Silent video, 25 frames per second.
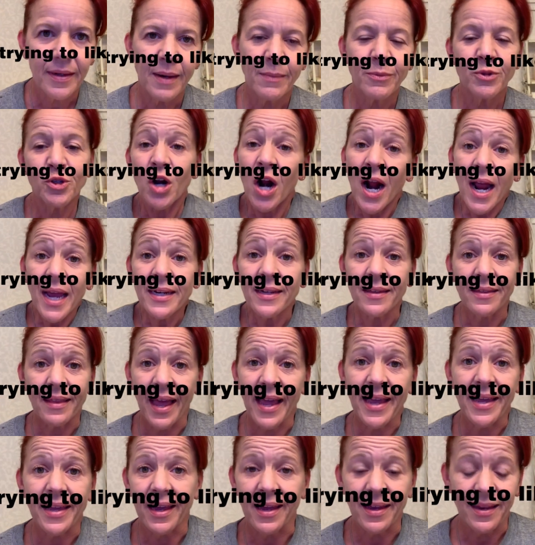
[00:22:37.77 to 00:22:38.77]
I'm trying to
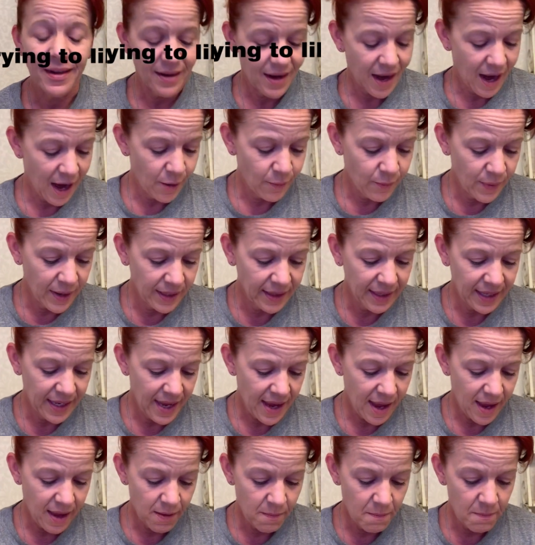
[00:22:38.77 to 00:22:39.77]
like it. I
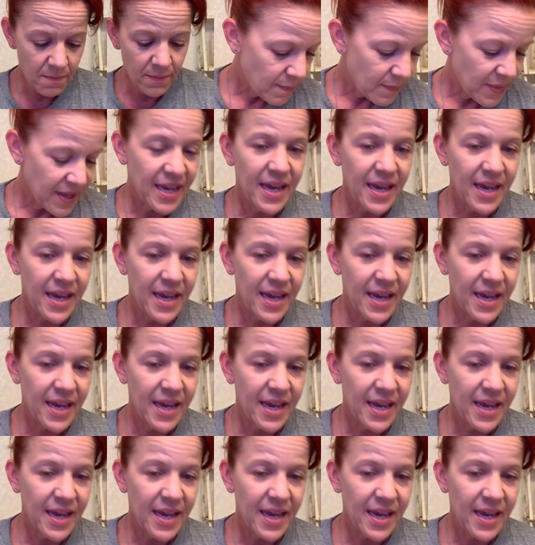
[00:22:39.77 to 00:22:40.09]
really am,